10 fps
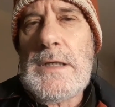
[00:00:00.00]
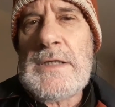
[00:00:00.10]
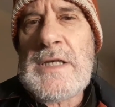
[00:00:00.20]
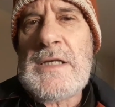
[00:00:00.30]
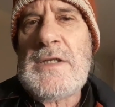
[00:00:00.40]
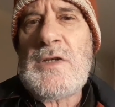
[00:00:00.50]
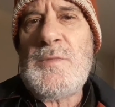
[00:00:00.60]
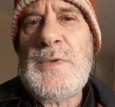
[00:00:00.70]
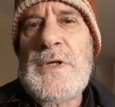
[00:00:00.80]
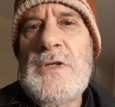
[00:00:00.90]
It's easy
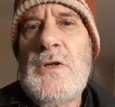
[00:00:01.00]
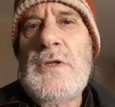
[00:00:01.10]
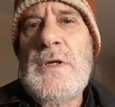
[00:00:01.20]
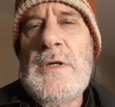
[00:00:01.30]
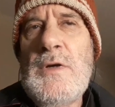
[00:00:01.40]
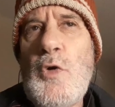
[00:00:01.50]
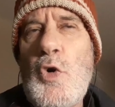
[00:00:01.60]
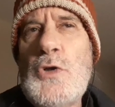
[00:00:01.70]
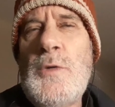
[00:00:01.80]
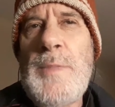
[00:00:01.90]
to put it on the
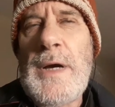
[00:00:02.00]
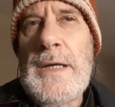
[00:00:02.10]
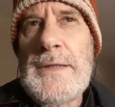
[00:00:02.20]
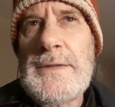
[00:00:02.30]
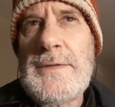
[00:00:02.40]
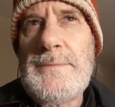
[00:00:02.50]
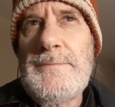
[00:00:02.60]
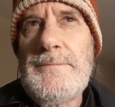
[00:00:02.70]
autopilot,